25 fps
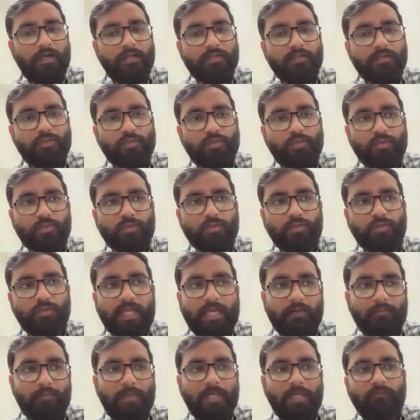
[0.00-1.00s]
So
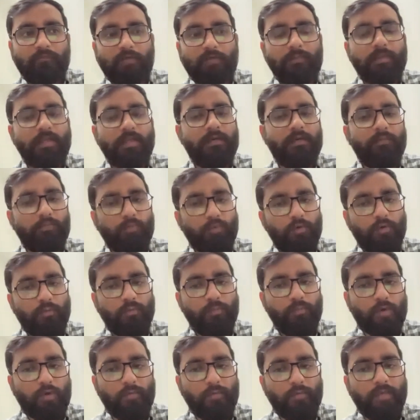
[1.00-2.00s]
that part will become more
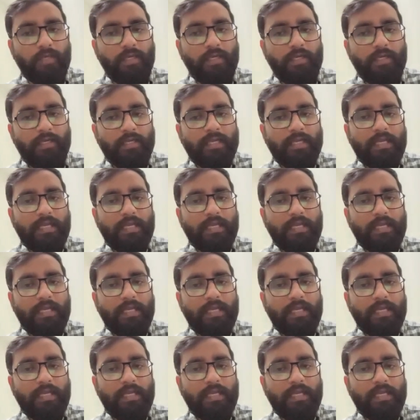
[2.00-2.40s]
prominent,